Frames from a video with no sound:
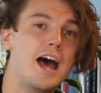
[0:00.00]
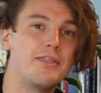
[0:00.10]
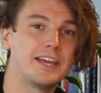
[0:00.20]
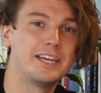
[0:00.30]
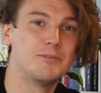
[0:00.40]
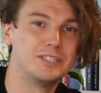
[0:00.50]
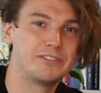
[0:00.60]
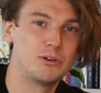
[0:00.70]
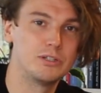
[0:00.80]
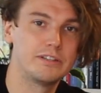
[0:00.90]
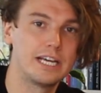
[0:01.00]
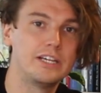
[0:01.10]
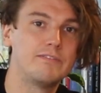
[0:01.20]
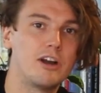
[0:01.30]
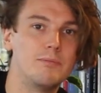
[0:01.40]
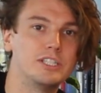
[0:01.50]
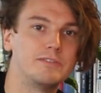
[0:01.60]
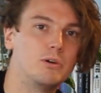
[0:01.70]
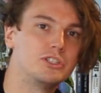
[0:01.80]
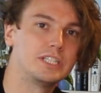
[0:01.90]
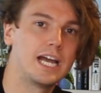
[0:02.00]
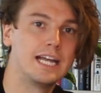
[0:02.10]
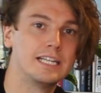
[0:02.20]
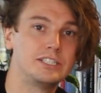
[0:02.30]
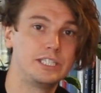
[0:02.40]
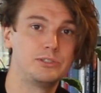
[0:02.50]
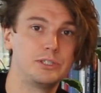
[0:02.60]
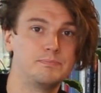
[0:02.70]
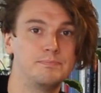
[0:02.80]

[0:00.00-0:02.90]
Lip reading: Thank you very much for watching, and see you soon.